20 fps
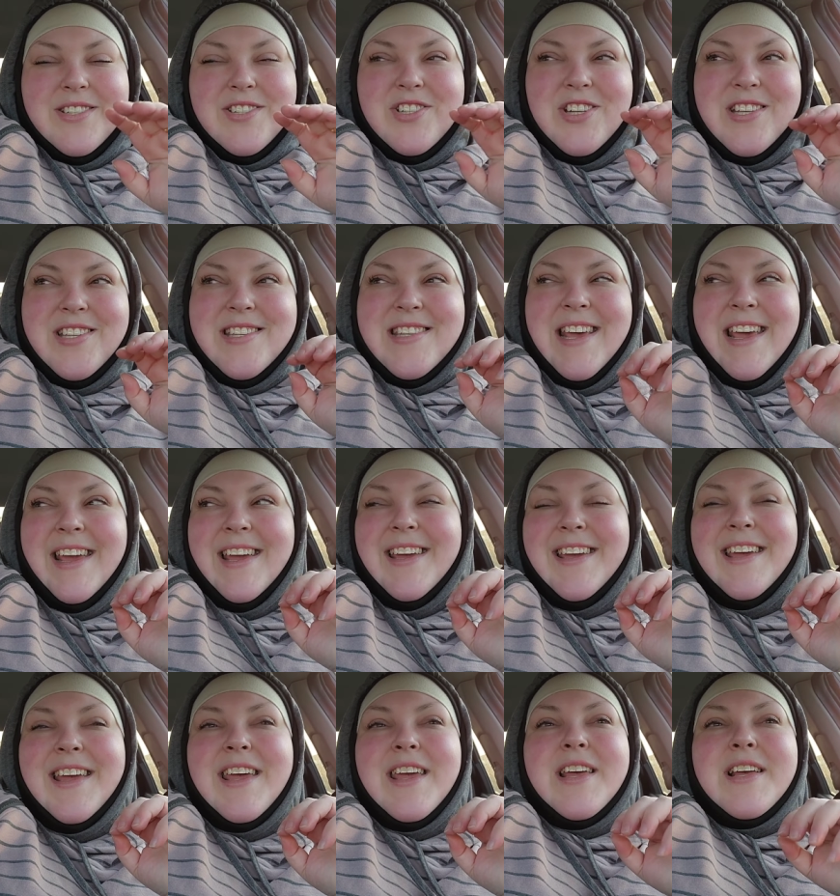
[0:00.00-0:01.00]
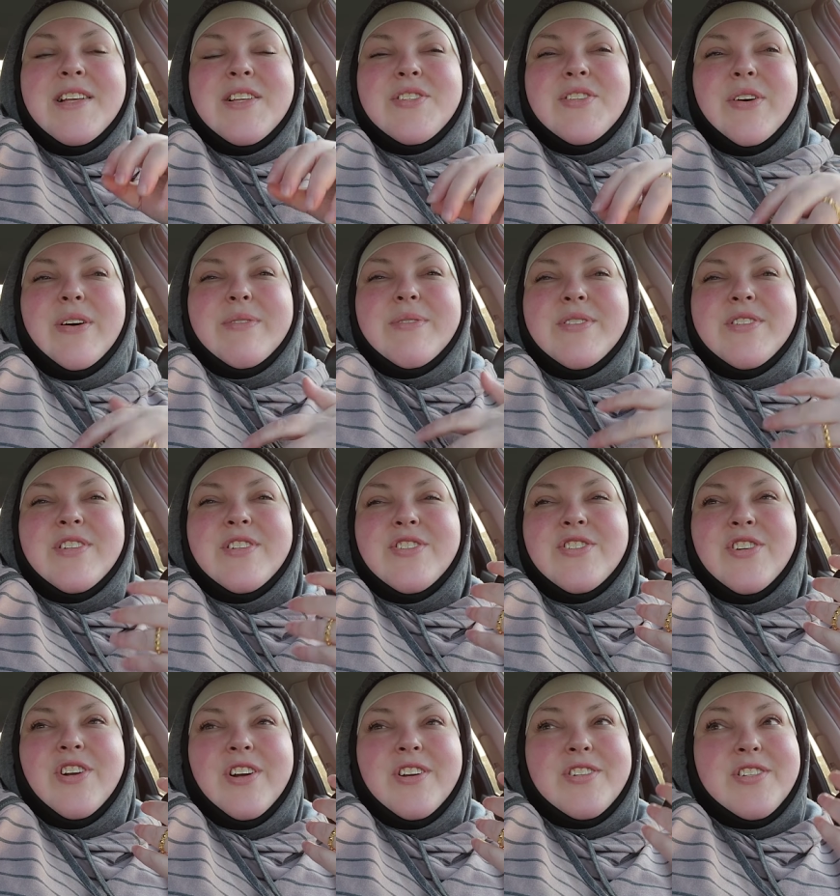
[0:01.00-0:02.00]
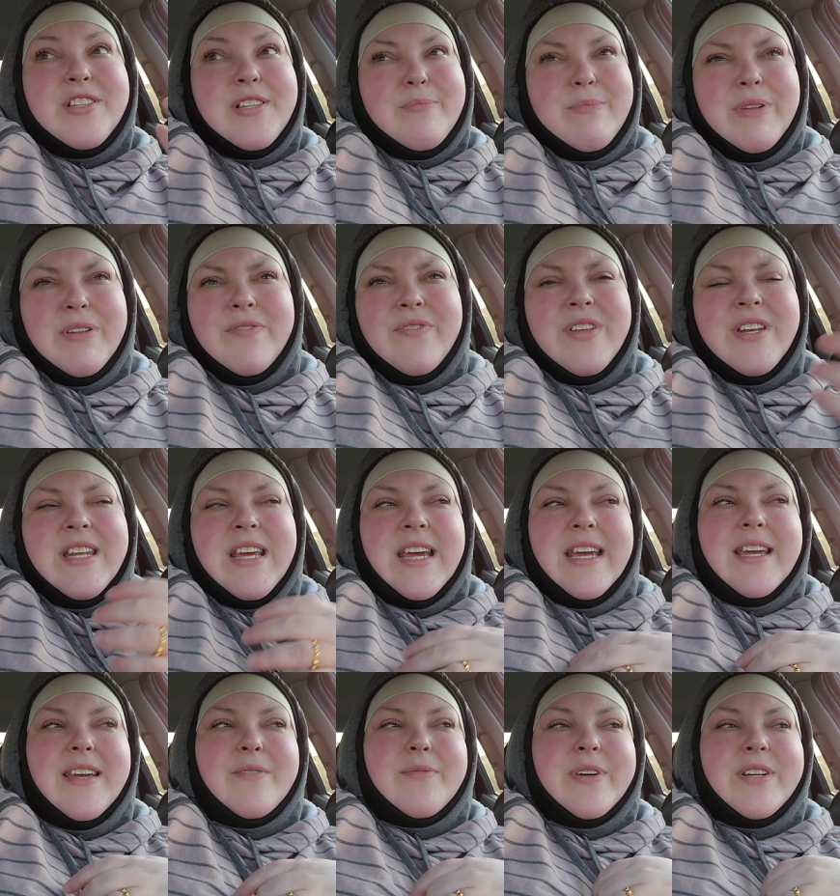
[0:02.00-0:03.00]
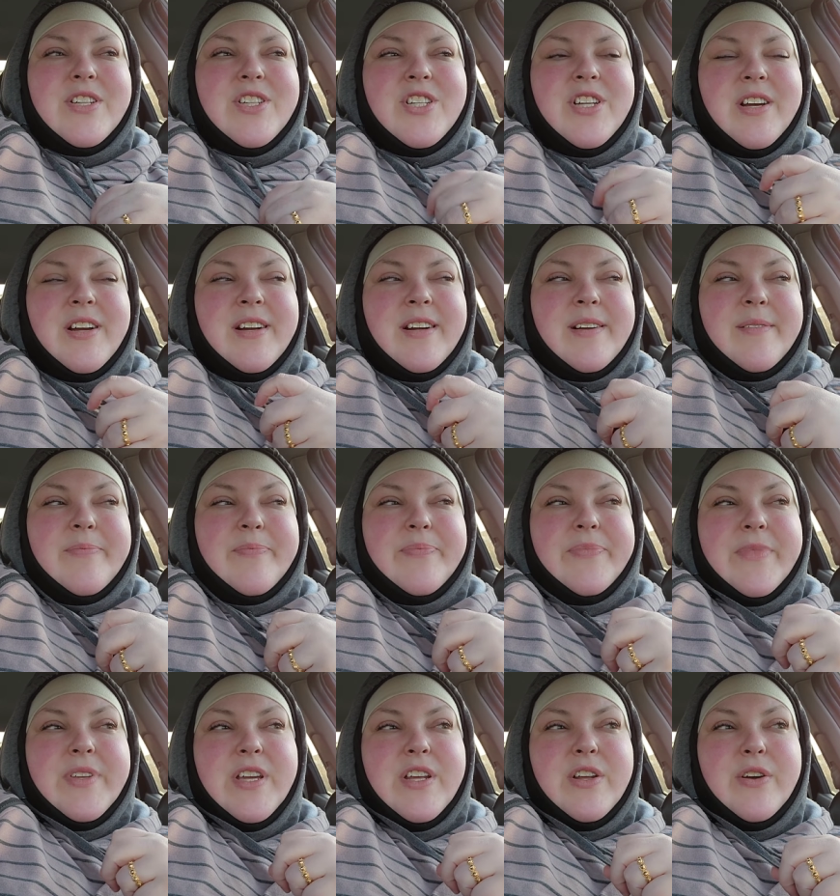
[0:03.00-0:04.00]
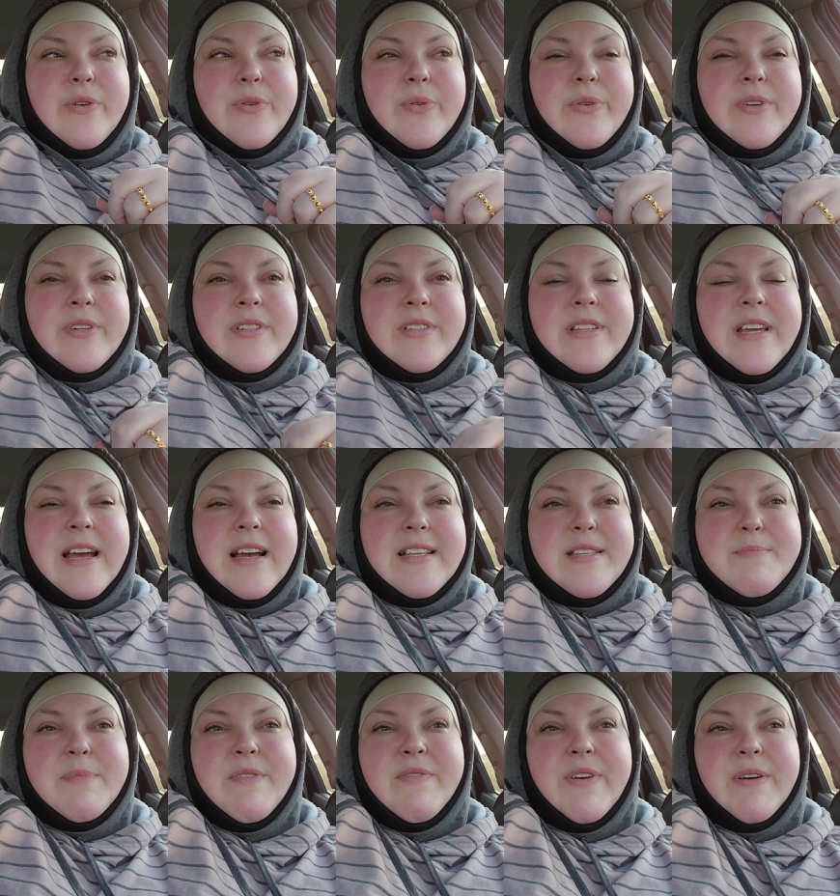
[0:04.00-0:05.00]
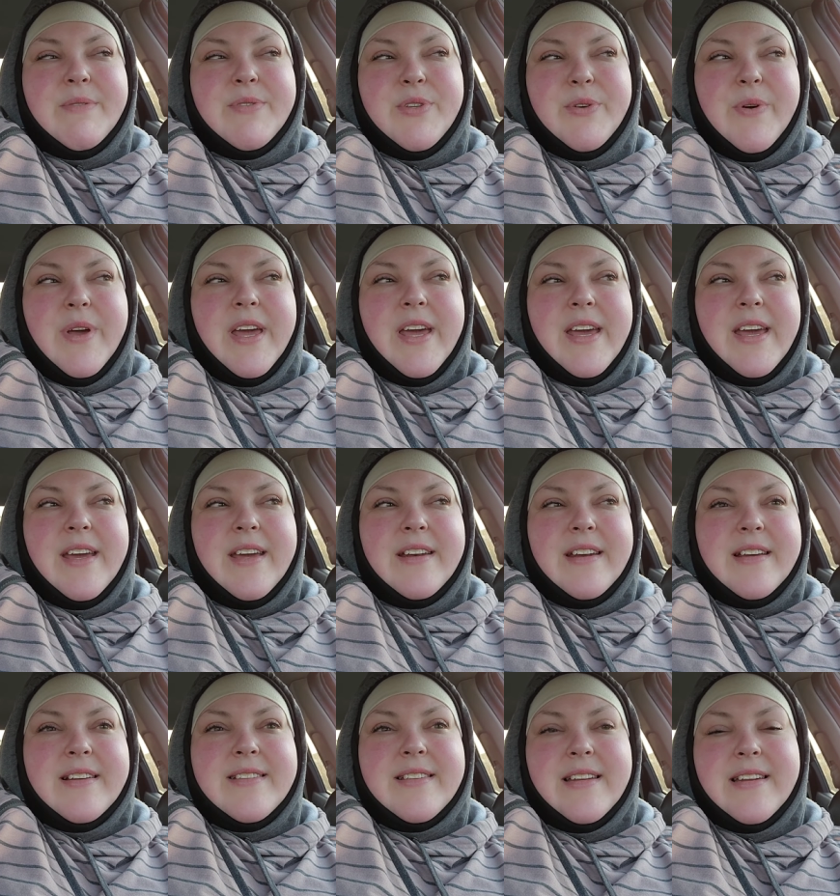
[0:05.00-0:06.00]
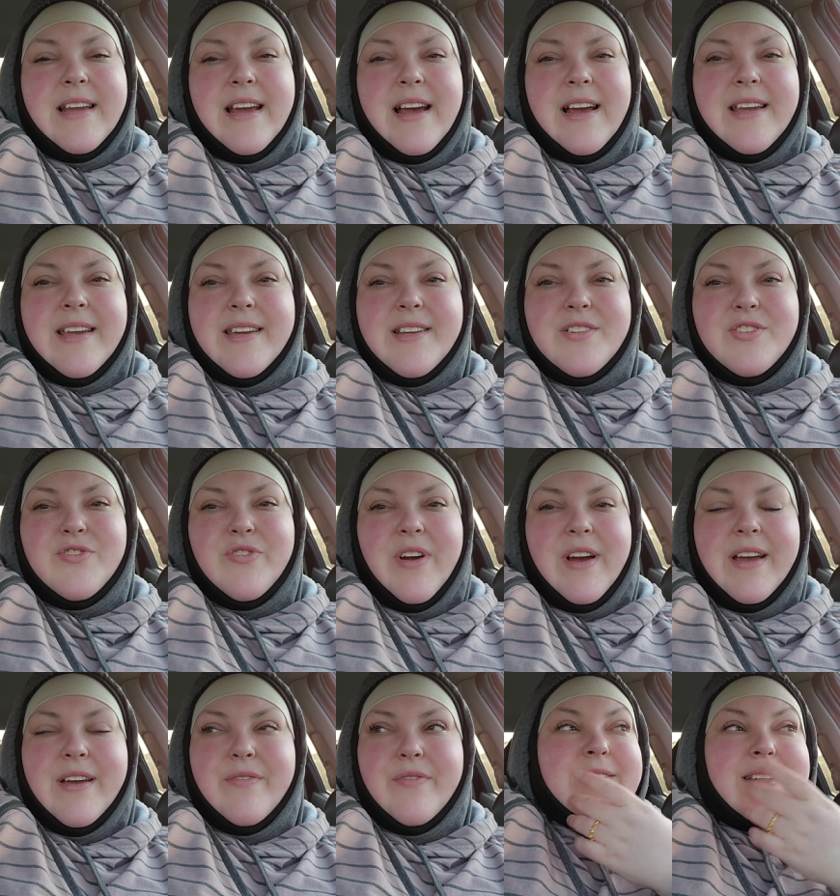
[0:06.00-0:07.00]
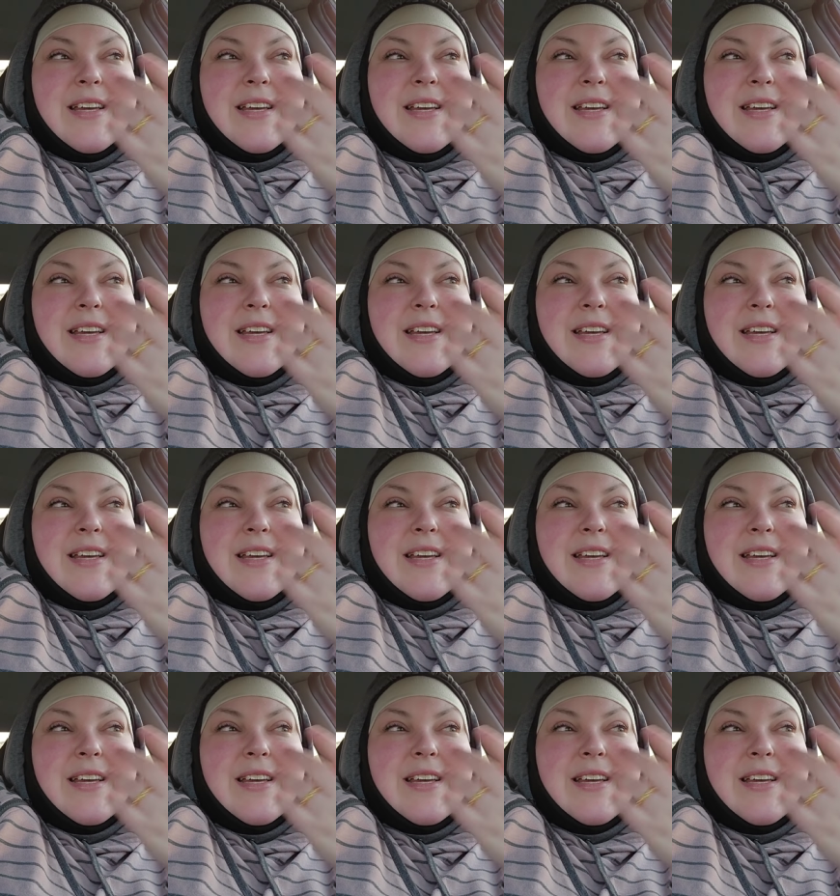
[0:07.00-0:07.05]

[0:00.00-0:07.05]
let's just say. So I was discharged in the middle of the night, which, um, you know, they asked me if I was okay, and I said, yeah, I can drive.